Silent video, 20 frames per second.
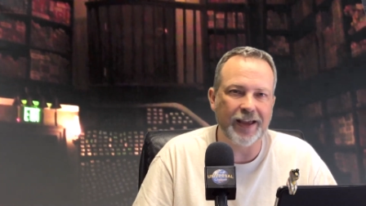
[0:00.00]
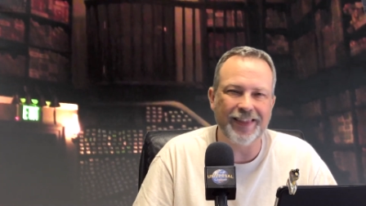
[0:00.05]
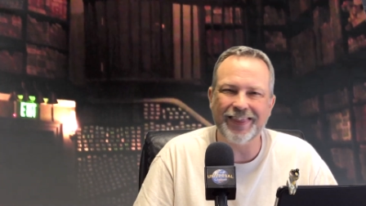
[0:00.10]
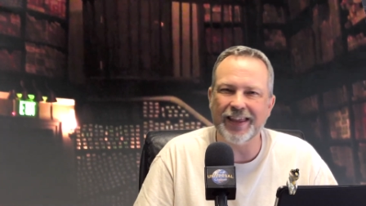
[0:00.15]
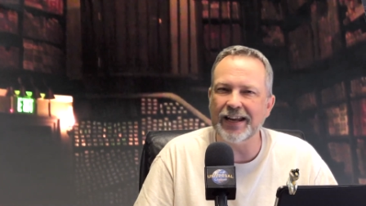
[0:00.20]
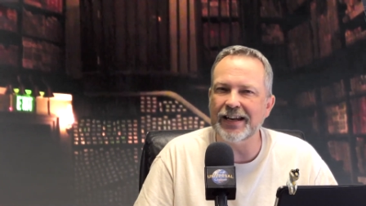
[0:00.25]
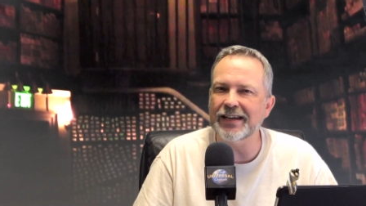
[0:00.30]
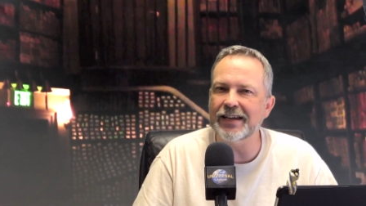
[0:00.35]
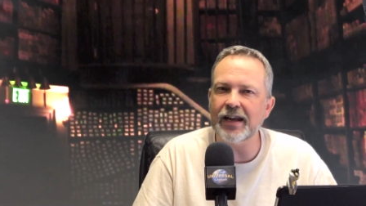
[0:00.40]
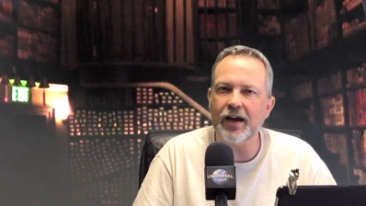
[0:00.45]
and
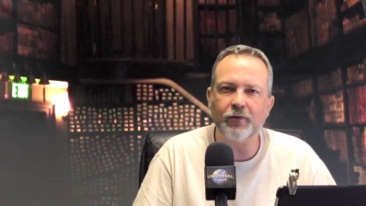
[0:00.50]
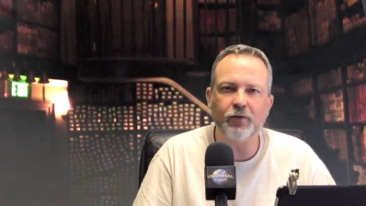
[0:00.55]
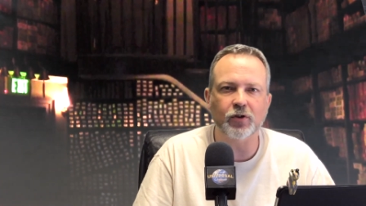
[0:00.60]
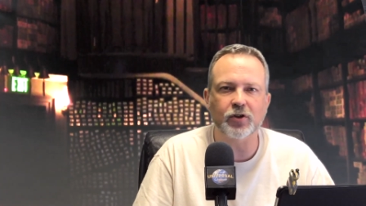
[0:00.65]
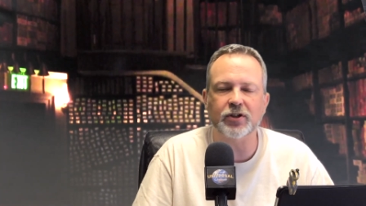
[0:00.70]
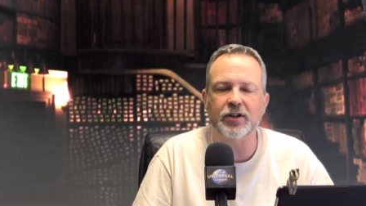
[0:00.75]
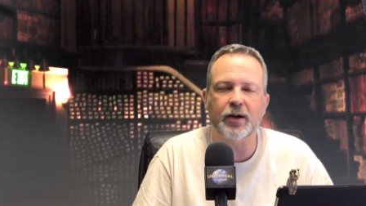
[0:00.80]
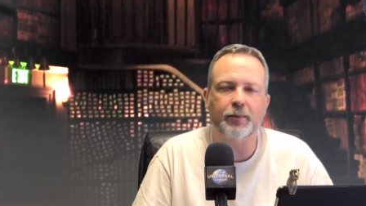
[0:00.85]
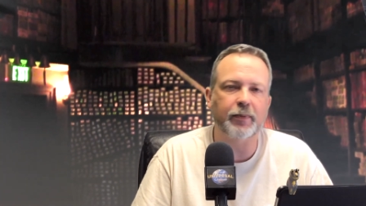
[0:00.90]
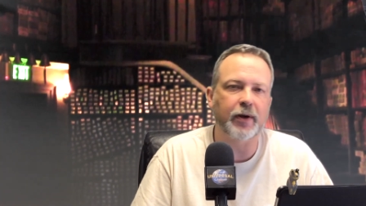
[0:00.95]
they never
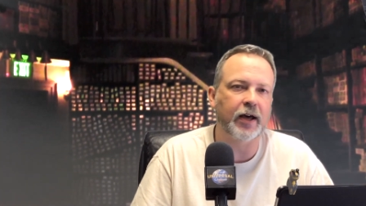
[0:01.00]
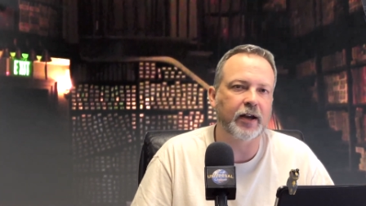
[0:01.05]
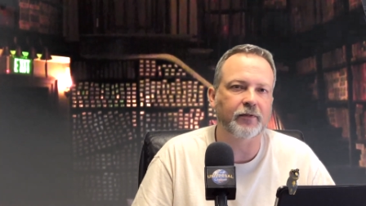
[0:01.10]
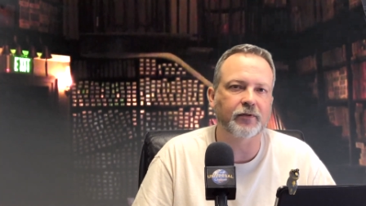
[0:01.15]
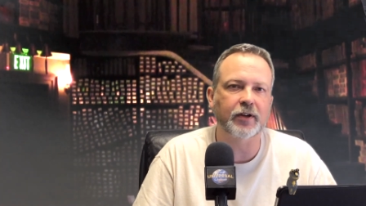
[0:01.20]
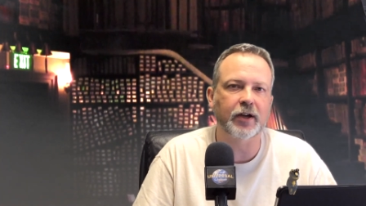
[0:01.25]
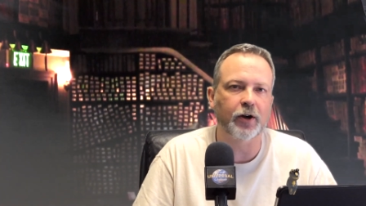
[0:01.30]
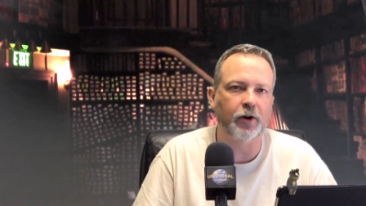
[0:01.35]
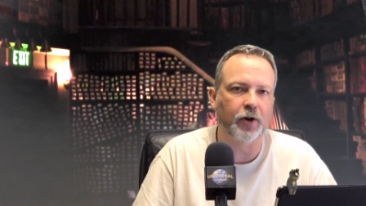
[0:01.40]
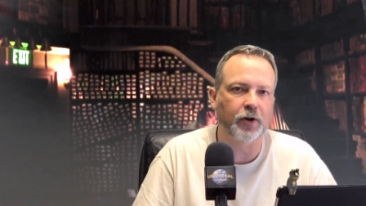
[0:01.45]
step out
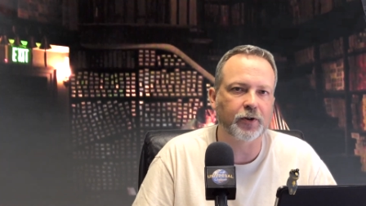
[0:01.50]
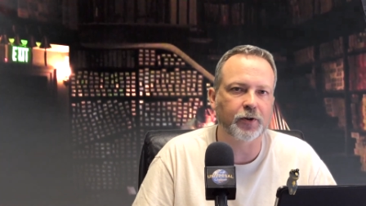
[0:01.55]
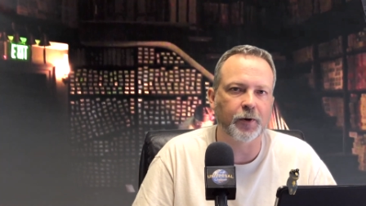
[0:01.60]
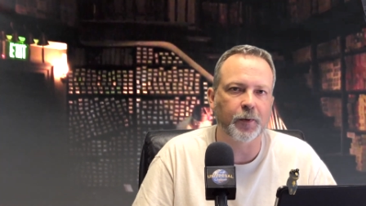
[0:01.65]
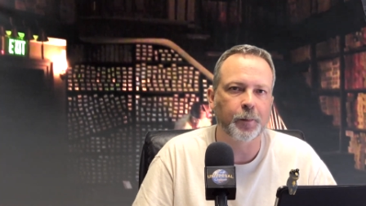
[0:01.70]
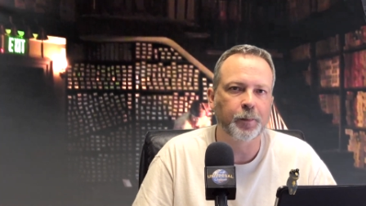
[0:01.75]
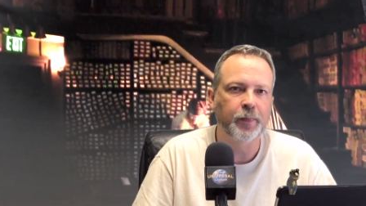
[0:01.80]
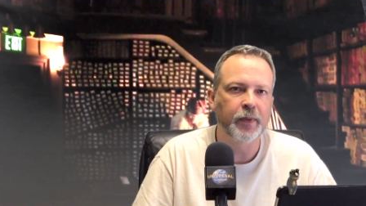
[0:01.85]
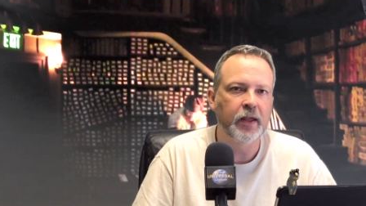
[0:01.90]
of character.